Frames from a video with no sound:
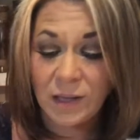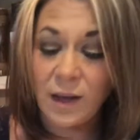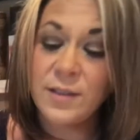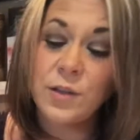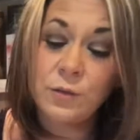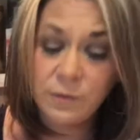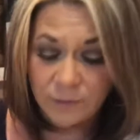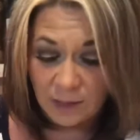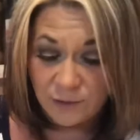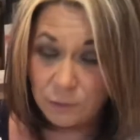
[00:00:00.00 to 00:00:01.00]
I don't,
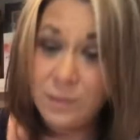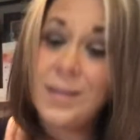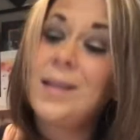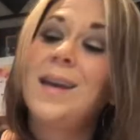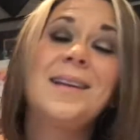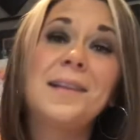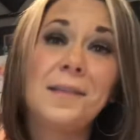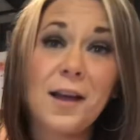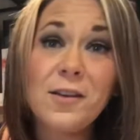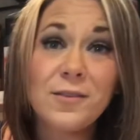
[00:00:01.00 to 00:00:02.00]
I don't see any
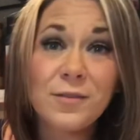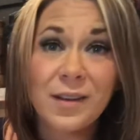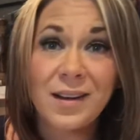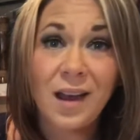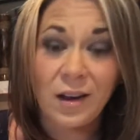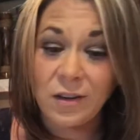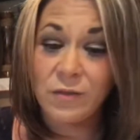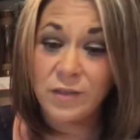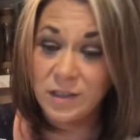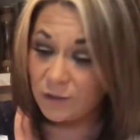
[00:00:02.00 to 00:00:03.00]
love in any
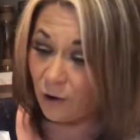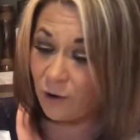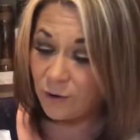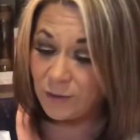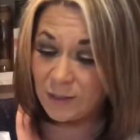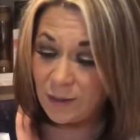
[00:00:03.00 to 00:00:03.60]
of these cards.